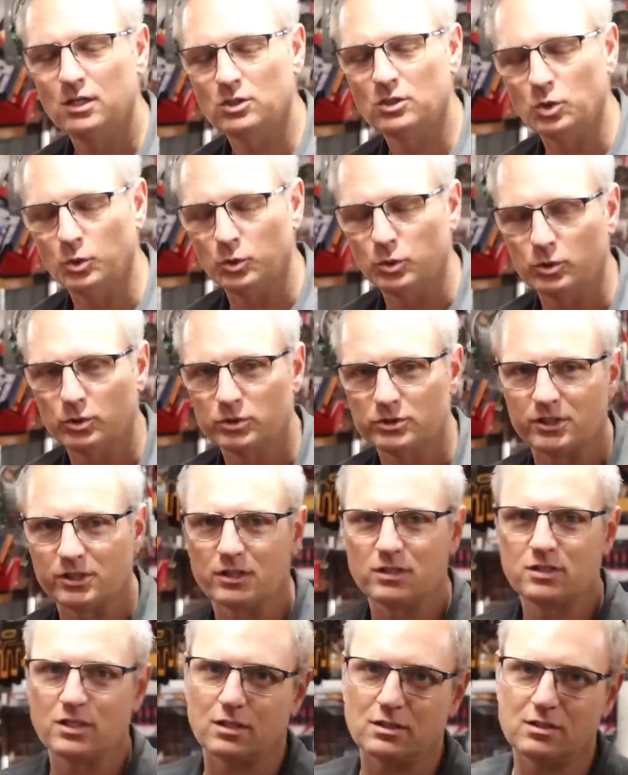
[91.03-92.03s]
Tools
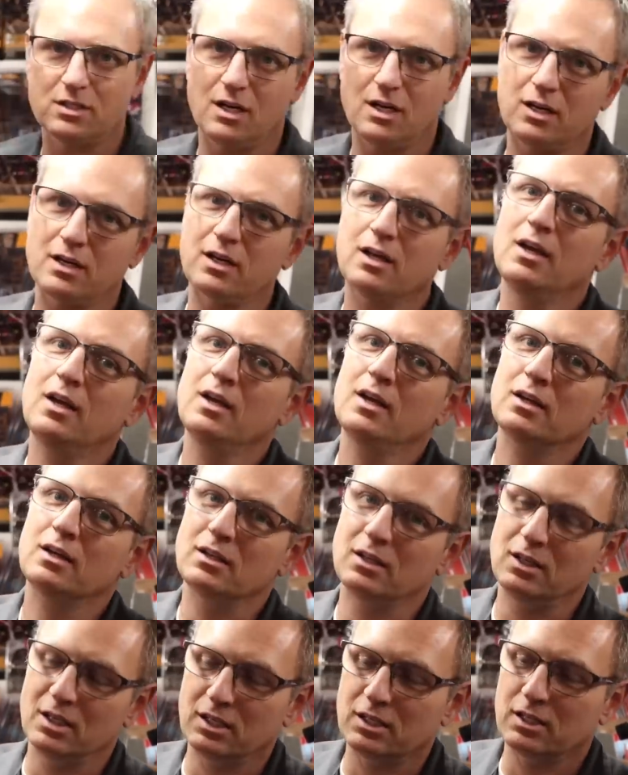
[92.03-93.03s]
on TikTok,
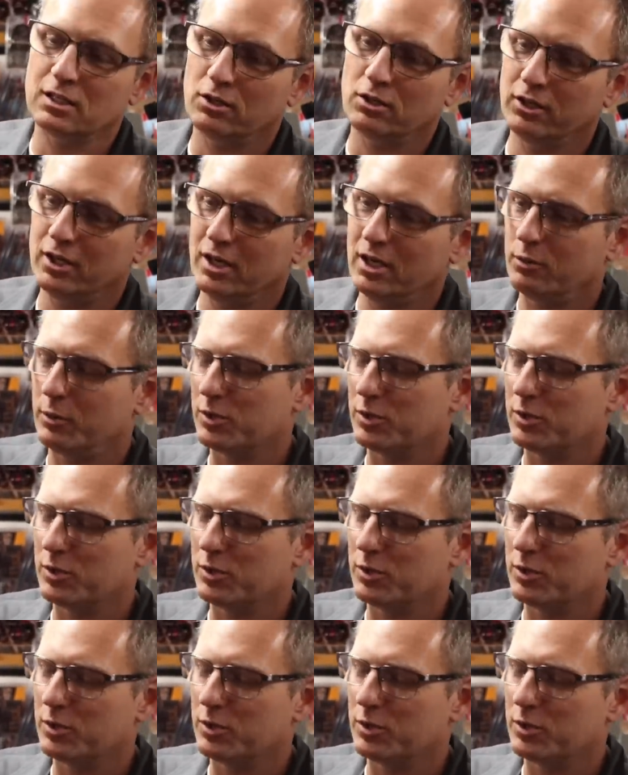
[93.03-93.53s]
you need to get on there.